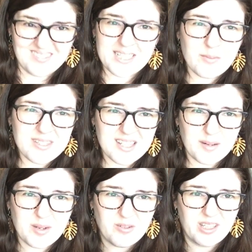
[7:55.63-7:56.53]
This one's
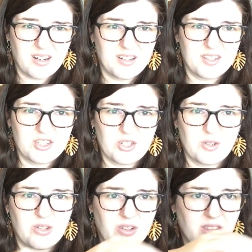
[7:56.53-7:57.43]
going to be really hard to show
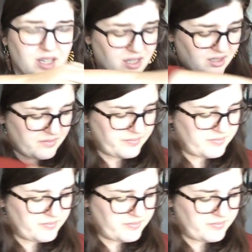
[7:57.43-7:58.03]
you, I think.